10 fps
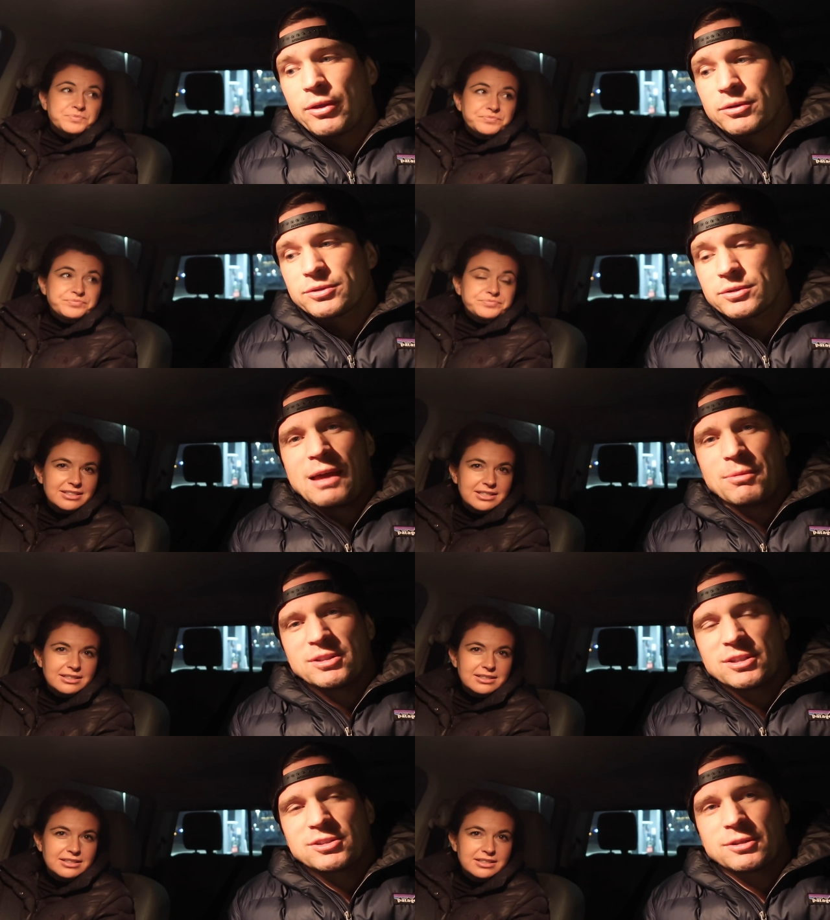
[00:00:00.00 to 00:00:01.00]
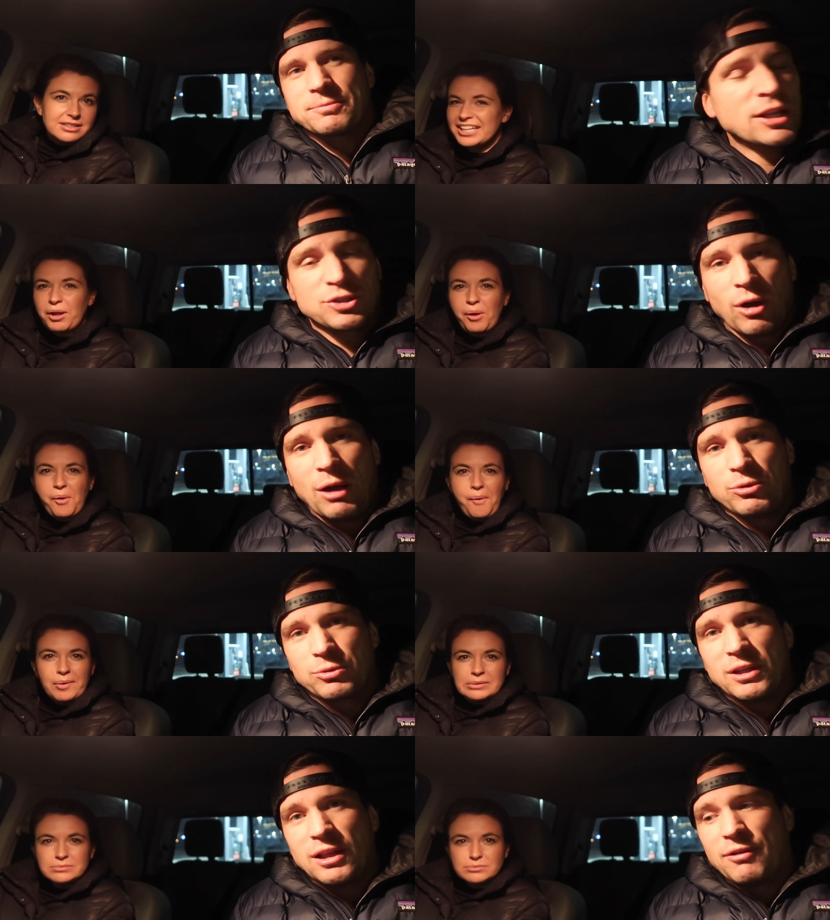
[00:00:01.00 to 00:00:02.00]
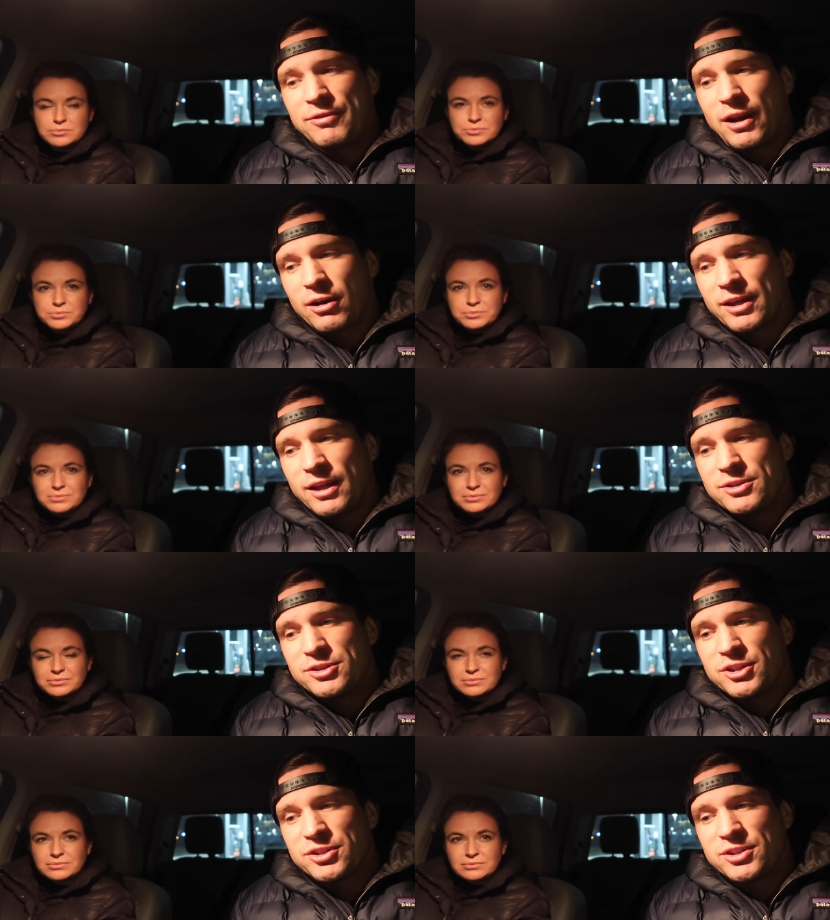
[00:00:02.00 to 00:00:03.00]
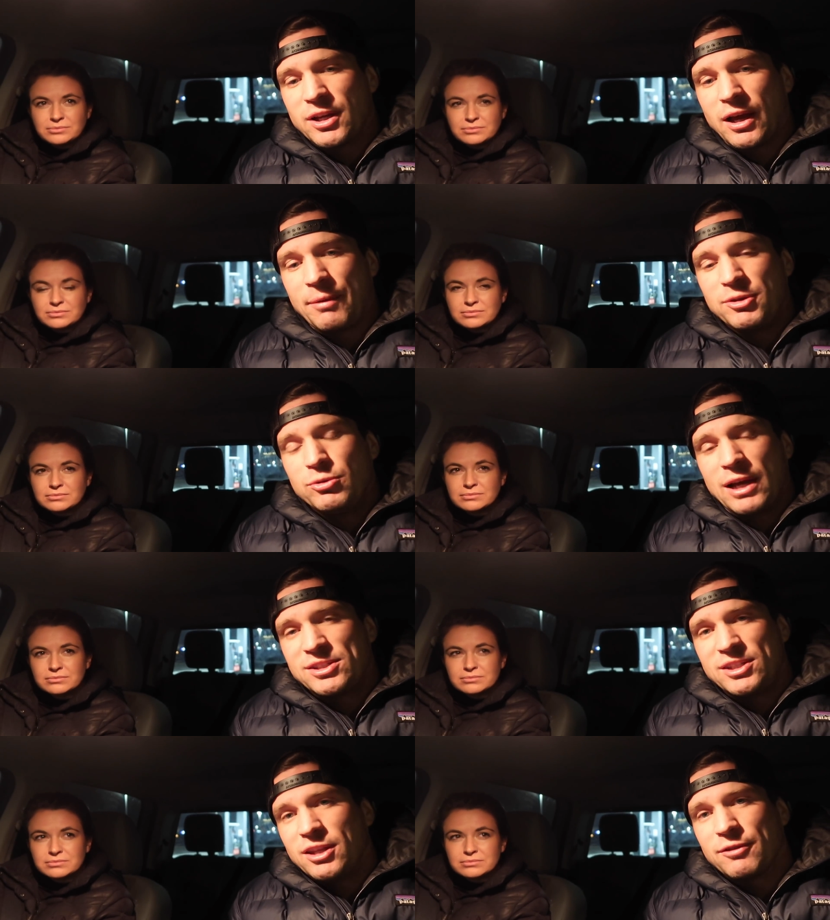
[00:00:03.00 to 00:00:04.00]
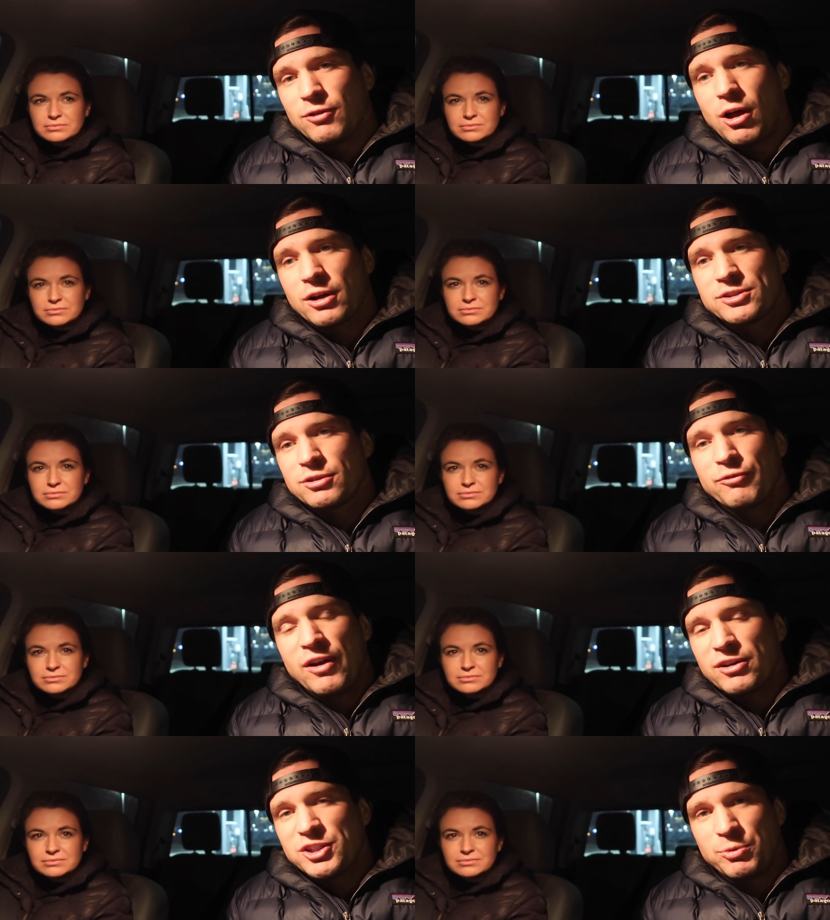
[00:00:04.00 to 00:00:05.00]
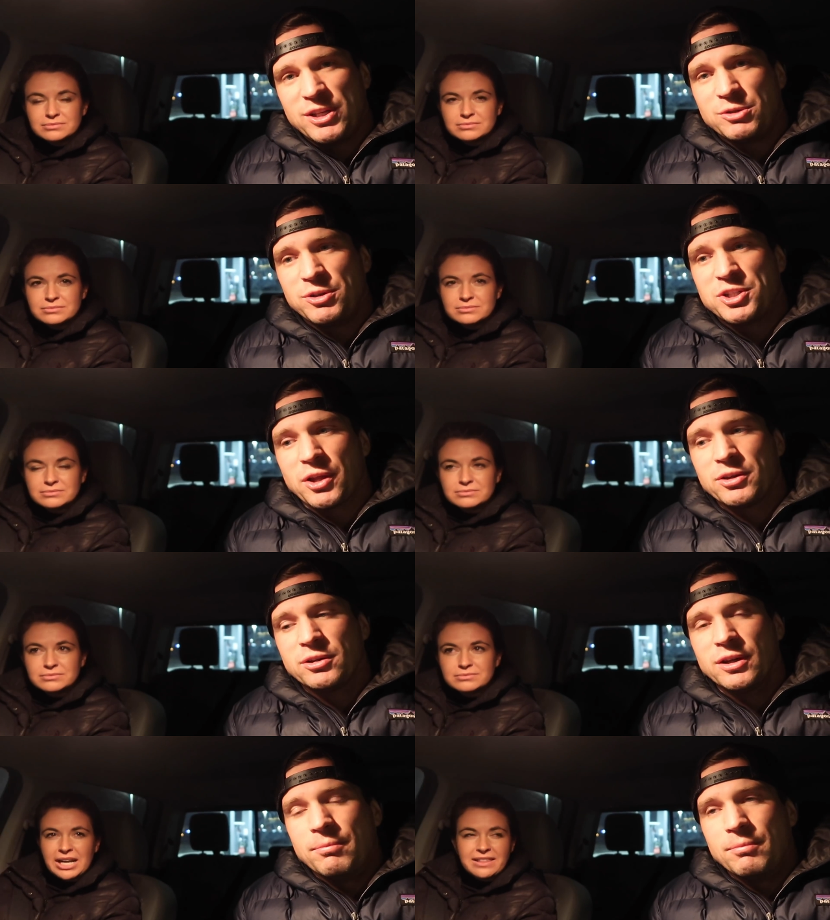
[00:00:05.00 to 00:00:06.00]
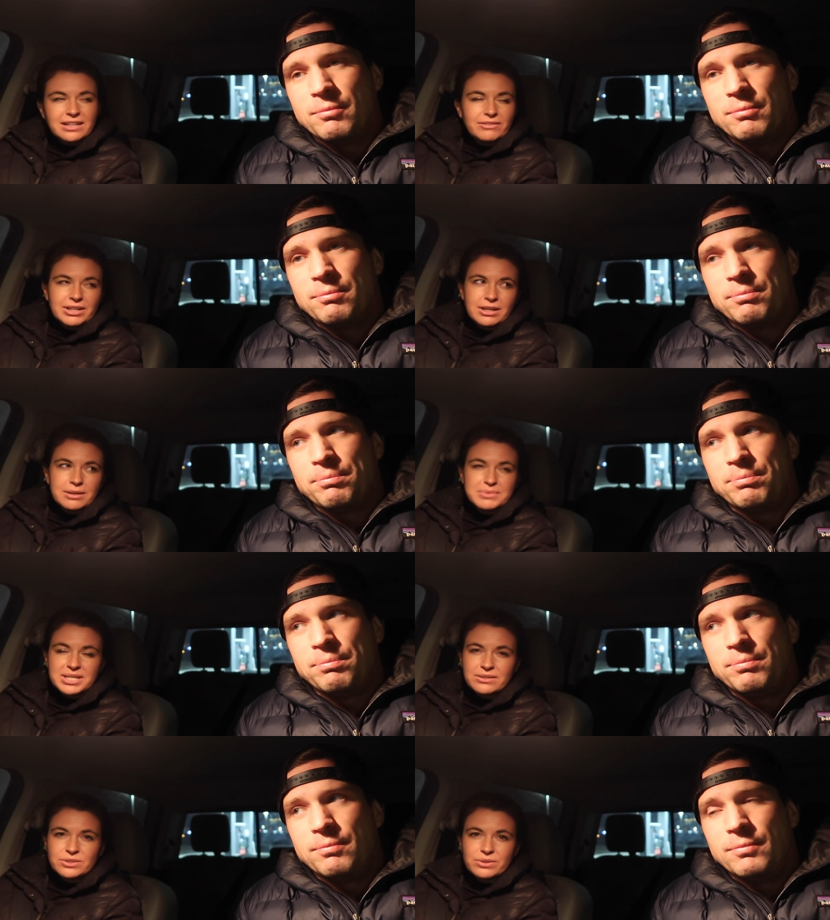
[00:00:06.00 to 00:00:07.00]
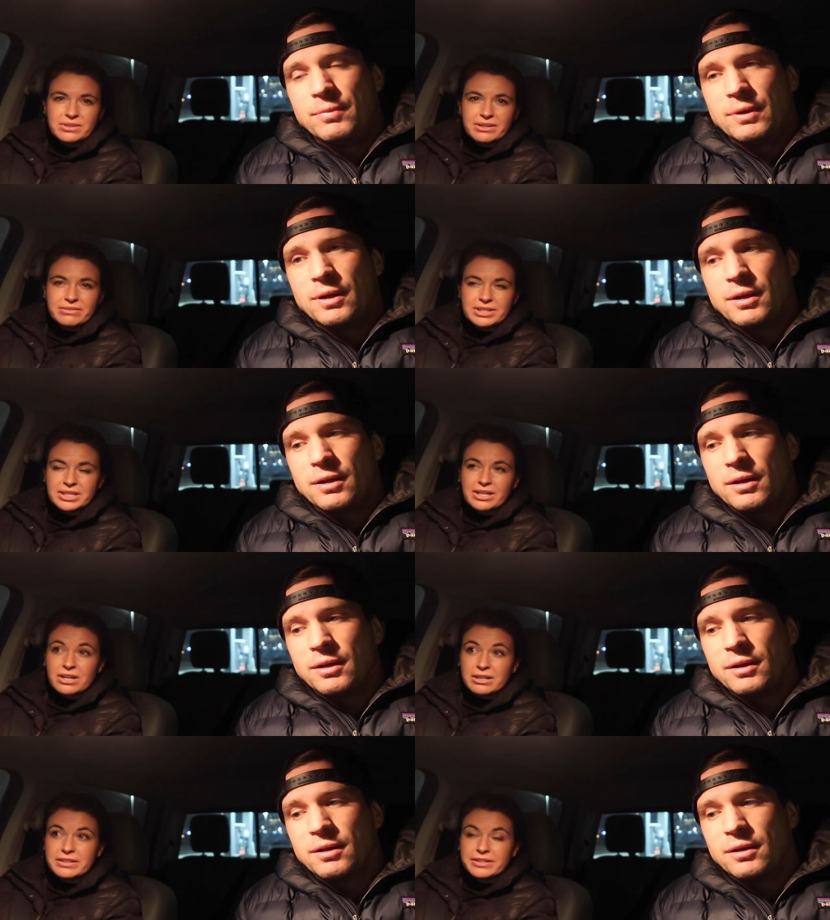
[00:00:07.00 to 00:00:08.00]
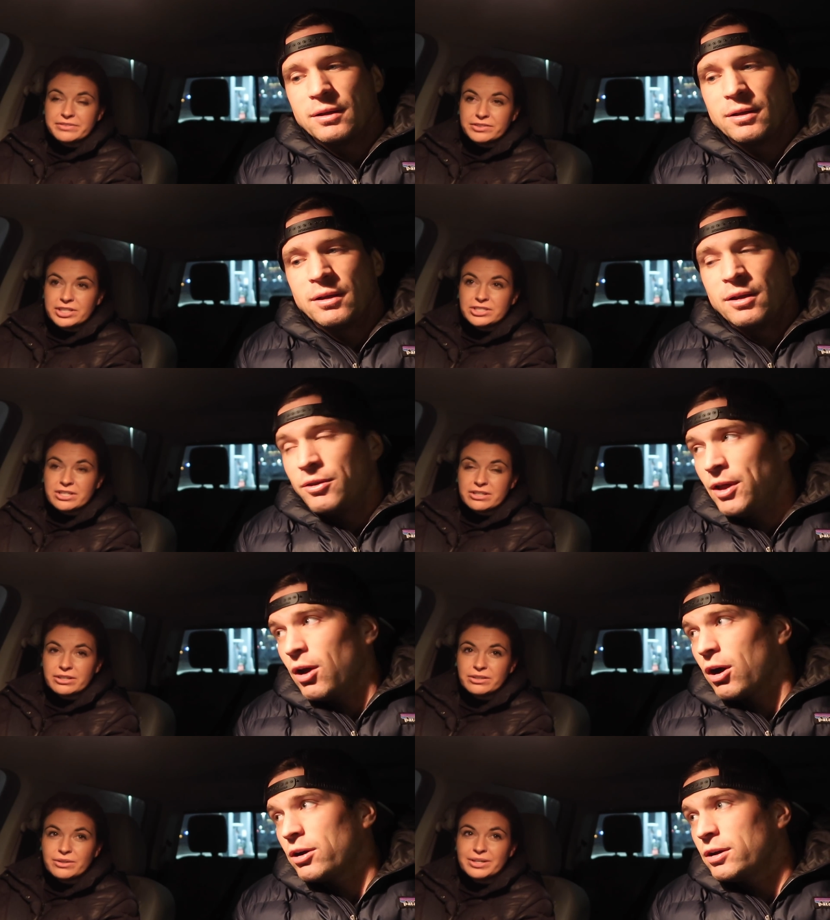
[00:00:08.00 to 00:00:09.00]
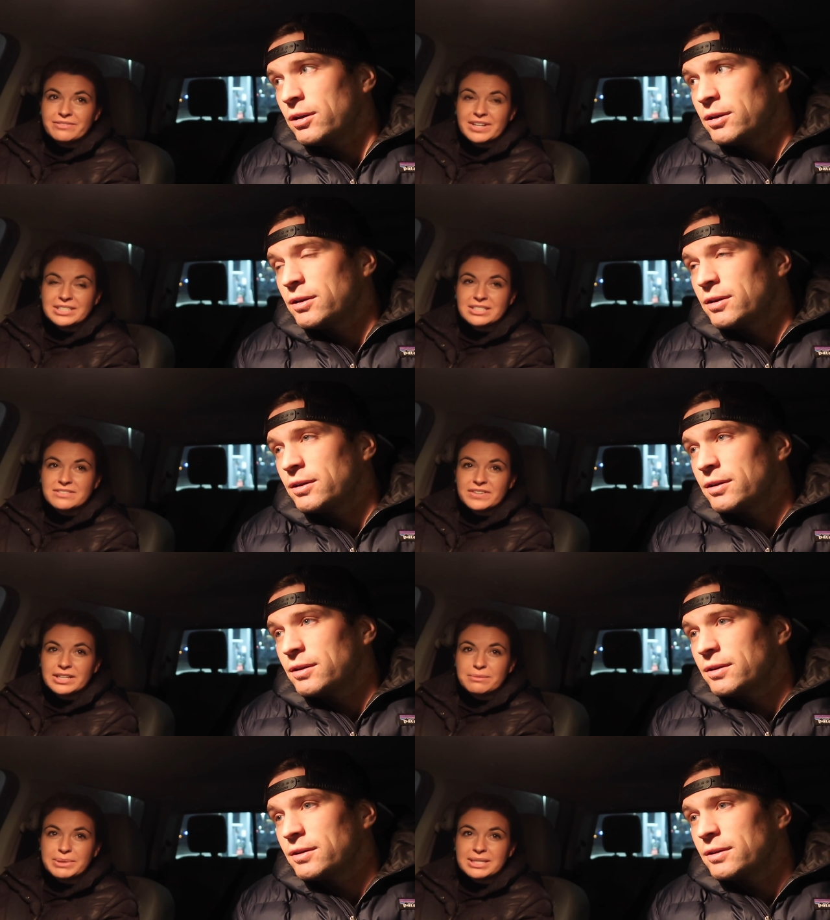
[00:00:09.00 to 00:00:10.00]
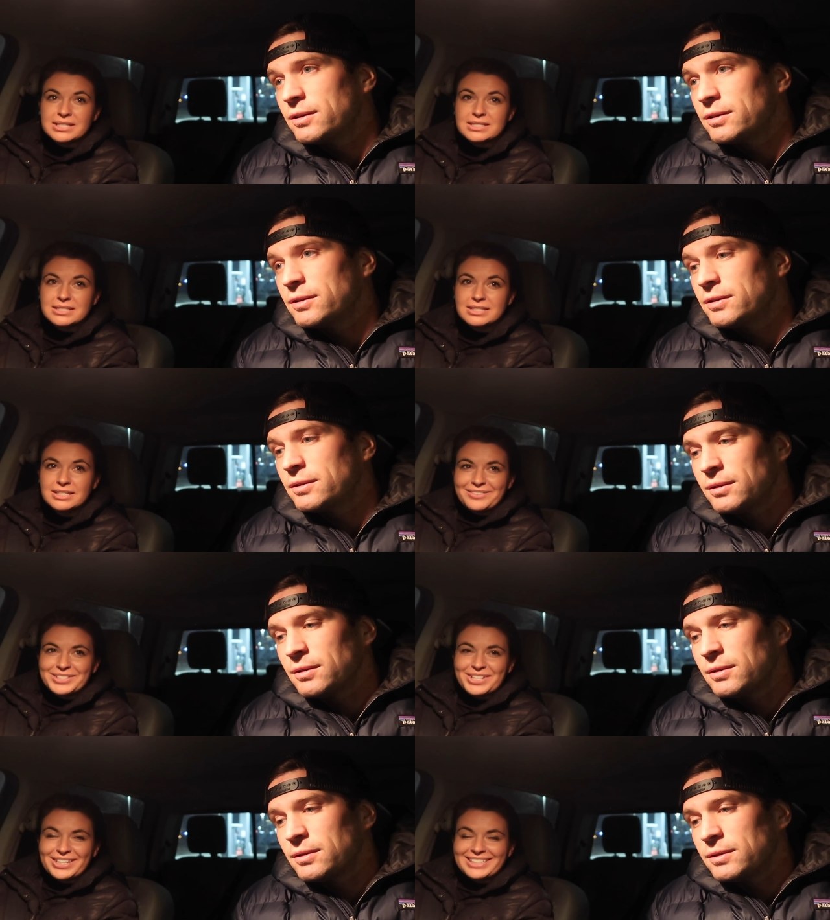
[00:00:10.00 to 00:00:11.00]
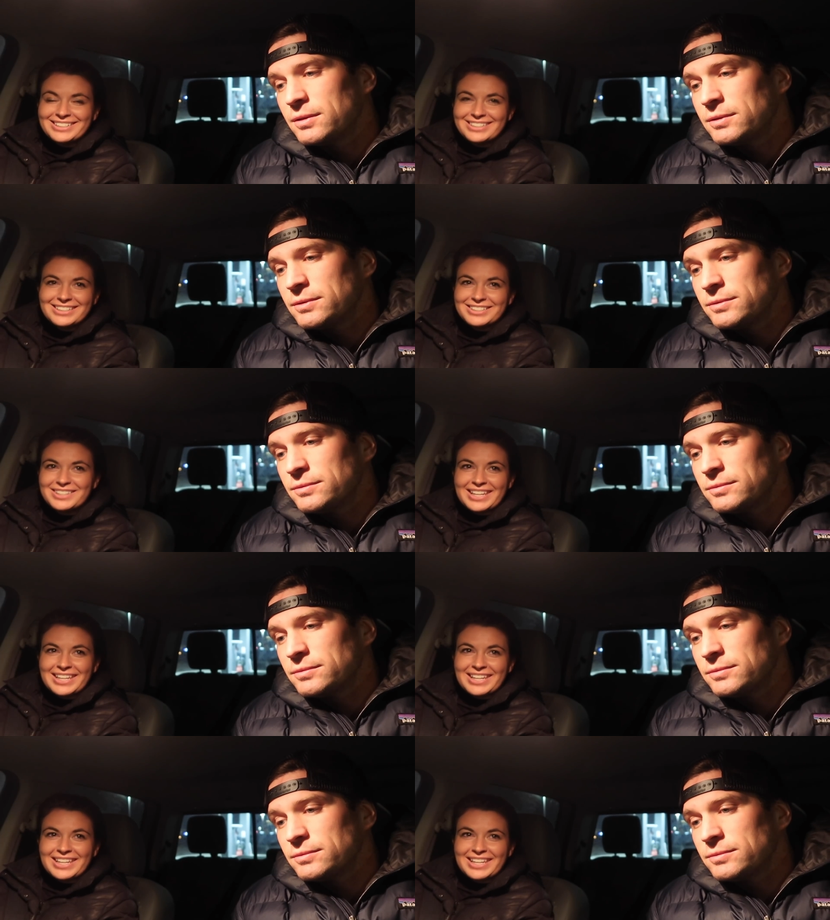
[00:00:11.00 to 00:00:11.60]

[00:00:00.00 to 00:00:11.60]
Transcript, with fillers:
Speaker 1: brothers and my sister and so i would really love that our kids just uh, i mean you guys see in the vlogs they're very sweet to each other
Speaker 2: and i think when it comes down to it they really are there for each other they are know? in fact it's funny because i was talking to